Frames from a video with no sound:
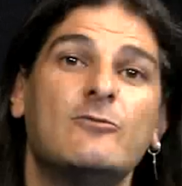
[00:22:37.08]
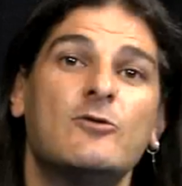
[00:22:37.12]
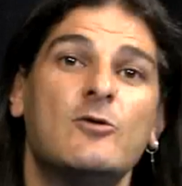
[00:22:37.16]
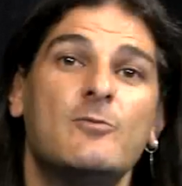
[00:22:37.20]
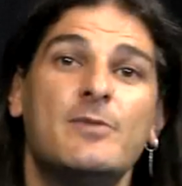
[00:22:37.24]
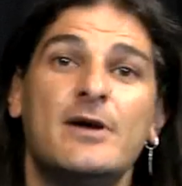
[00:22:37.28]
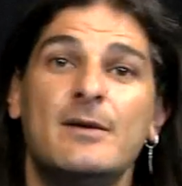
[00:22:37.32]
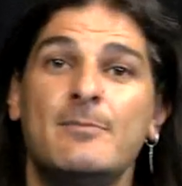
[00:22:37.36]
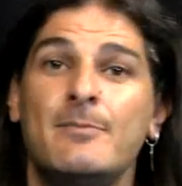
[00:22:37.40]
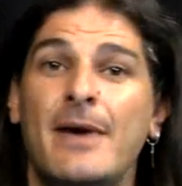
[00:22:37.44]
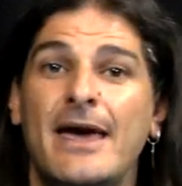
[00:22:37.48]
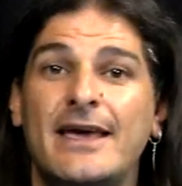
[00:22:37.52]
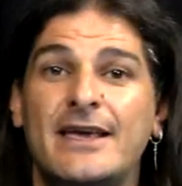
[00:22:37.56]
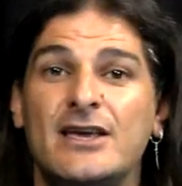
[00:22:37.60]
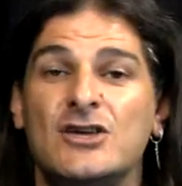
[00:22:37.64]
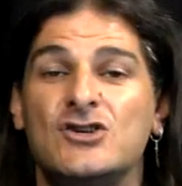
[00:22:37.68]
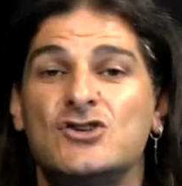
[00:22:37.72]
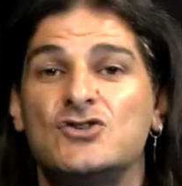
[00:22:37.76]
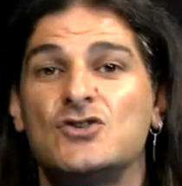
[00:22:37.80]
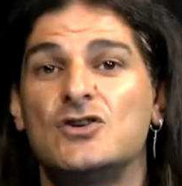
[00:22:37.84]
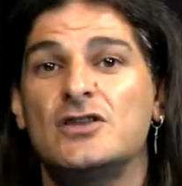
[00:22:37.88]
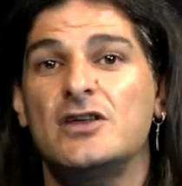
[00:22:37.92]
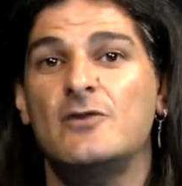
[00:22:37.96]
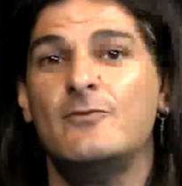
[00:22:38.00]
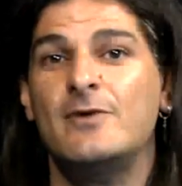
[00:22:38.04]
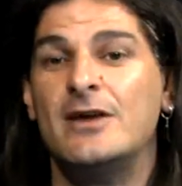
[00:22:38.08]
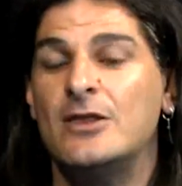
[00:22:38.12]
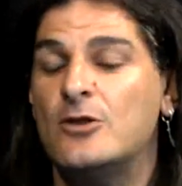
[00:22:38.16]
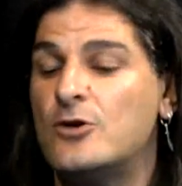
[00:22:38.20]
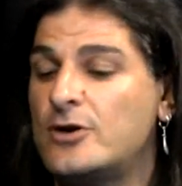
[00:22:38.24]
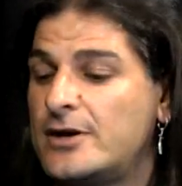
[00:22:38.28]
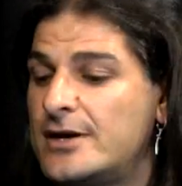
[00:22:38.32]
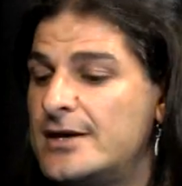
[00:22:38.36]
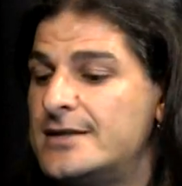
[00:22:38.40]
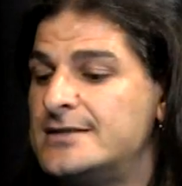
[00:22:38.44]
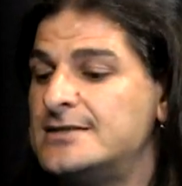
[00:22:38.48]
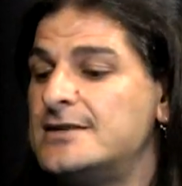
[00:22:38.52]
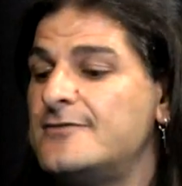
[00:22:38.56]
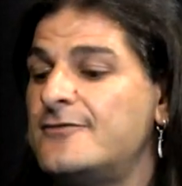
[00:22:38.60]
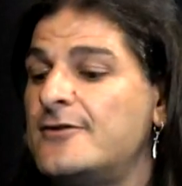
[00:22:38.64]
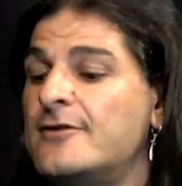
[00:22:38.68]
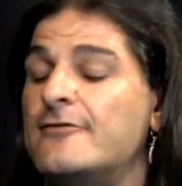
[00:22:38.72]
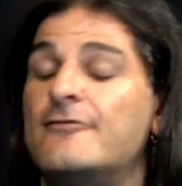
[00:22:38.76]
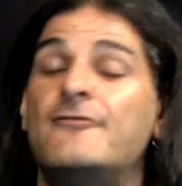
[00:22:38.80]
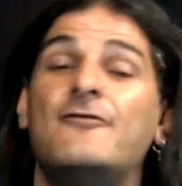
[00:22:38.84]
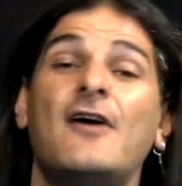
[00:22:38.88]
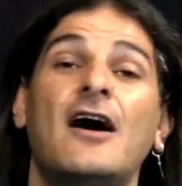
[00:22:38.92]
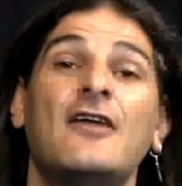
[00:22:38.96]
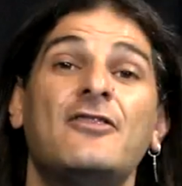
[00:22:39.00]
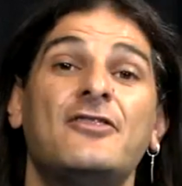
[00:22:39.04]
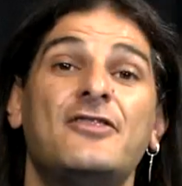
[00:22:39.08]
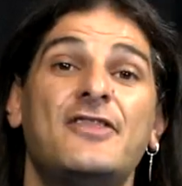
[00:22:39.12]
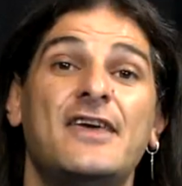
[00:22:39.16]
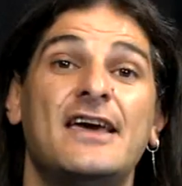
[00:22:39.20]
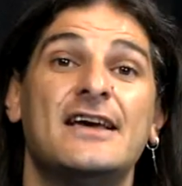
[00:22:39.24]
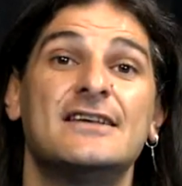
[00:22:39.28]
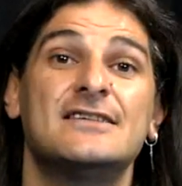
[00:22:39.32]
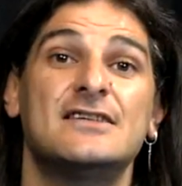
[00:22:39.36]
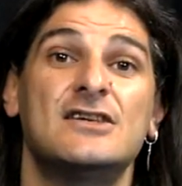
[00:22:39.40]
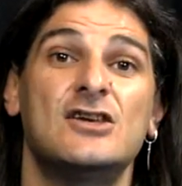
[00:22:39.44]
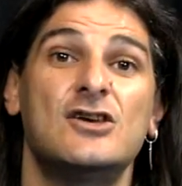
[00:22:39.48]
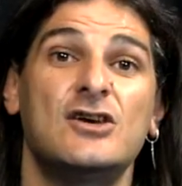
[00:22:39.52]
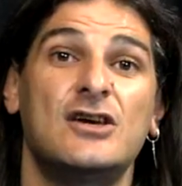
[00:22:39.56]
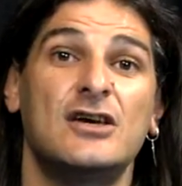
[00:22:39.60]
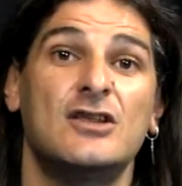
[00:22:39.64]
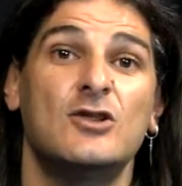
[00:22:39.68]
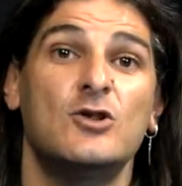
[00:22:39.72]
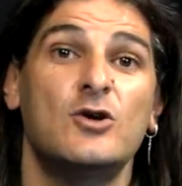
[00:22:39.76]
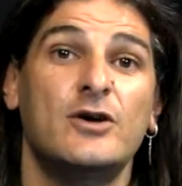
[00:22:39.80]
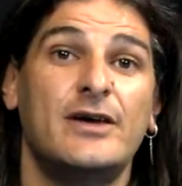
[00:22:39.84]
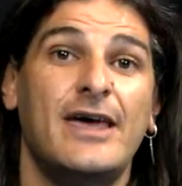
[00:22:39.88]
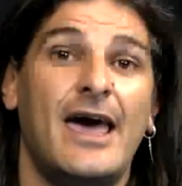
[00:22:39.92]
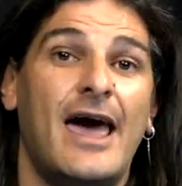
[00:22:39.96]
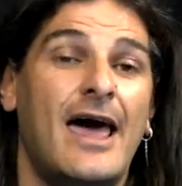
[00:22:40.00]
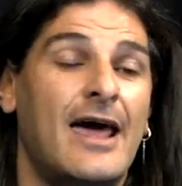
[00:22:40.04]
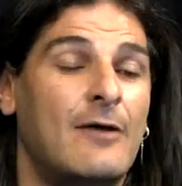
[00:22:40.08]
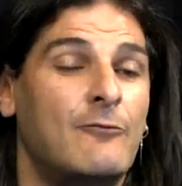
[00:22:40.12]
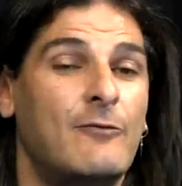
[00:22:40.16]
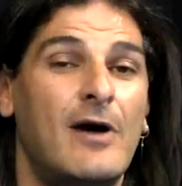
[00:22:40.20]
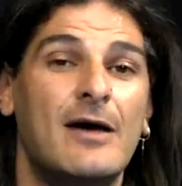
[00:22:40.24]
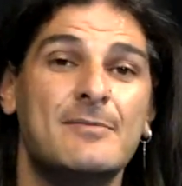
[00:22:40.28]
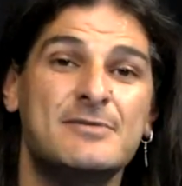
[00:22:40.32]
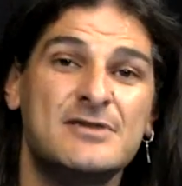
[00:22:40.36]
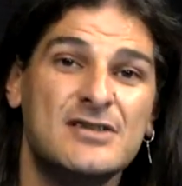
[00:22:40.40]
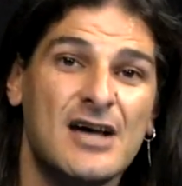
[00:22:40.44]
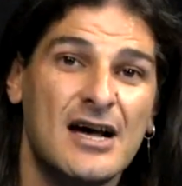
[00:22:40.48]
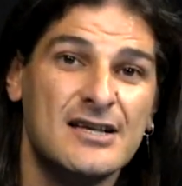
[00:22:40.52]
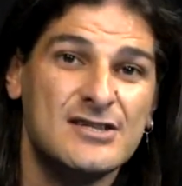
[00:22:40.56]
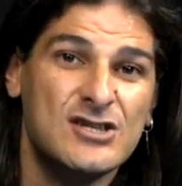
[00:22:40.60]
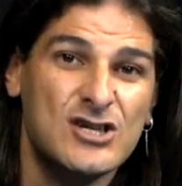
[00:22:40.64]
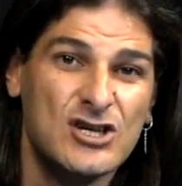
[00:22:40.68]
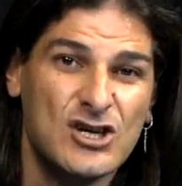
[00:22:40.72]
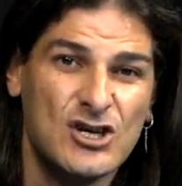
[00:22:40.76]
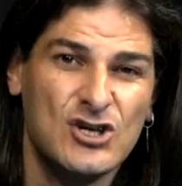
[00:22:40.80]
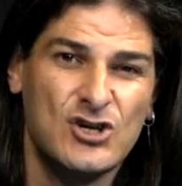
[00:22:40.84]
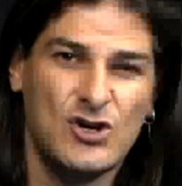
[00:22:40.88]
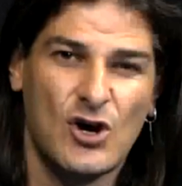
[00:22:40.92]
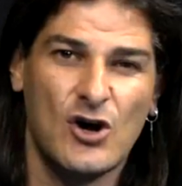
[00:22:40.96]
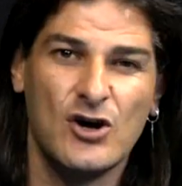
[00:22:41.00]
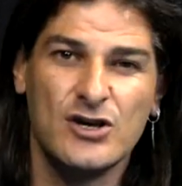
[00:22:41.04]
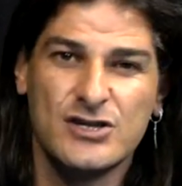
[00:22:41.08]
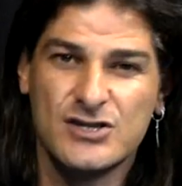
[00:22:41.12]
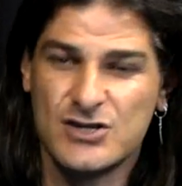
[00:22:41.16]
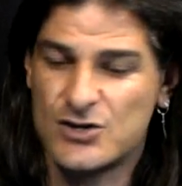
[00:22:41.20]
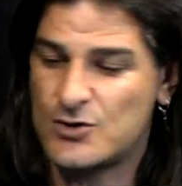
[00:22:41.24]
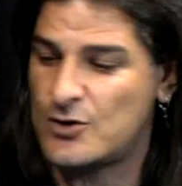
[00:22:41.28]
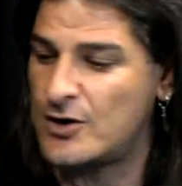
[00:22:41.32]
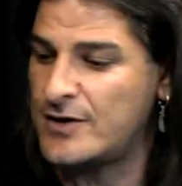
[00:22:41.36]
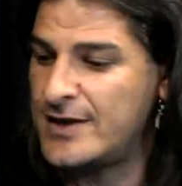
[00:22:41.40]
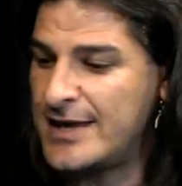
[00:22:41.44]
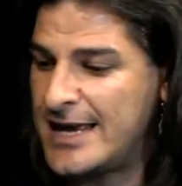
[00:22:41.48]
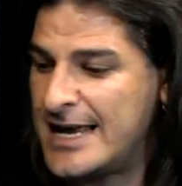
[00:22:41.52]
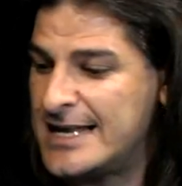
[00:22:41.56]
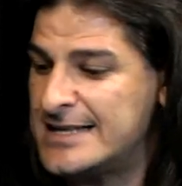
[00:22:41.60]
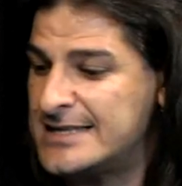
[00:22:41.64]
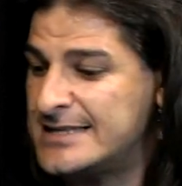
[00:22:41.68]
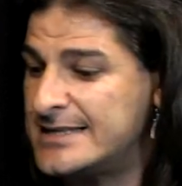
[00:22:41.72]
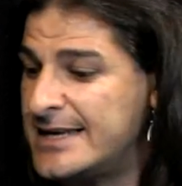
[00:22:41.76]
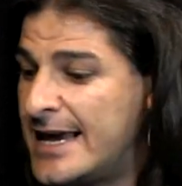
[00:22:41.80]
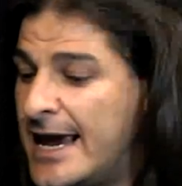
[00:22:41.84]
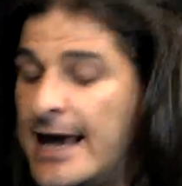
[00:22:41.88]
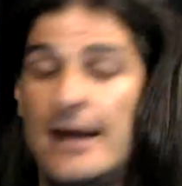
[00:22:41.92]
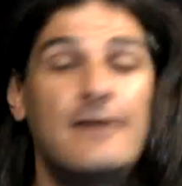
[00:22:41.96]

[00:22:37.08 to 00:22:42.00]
we'll be making sure that we look at different fun things that you can look at and websites you can go to on the internet.